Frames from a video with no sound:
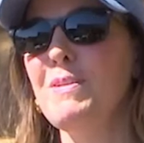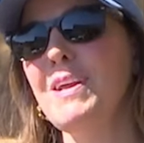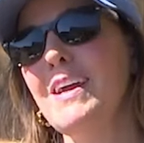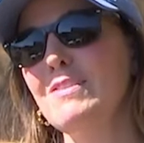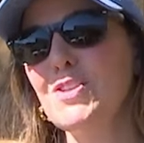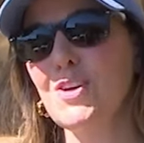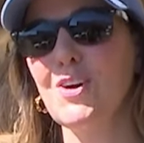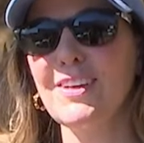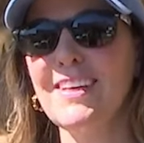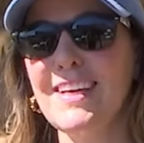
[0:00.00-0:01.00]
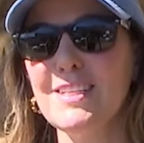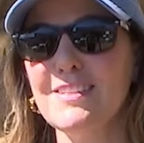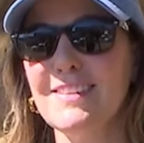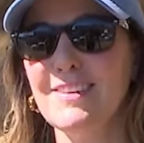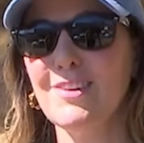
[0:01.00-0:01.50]
out of Charlotte has
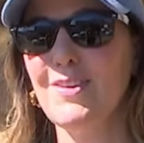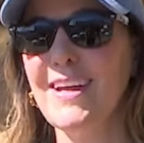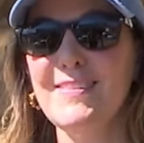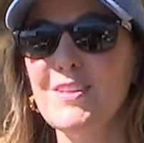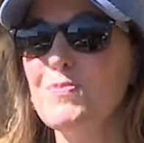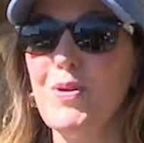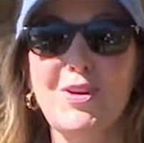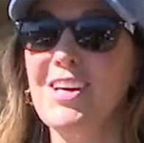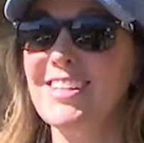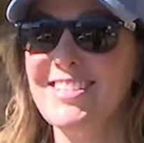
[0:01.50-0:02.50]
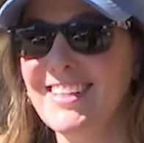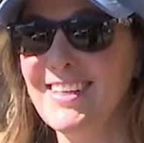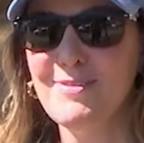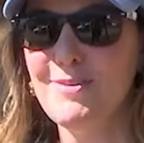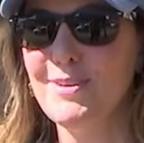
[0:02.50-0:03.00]
created this production,
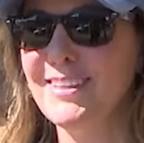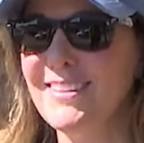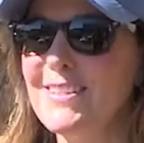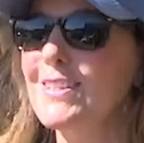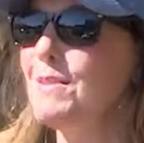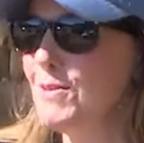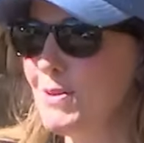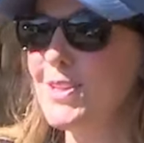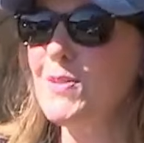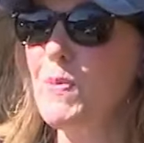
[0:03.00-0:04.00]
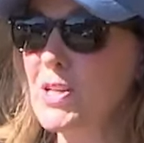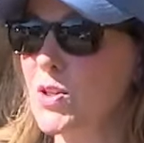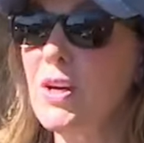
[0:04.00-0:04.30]
if you will, and it's going to be really special.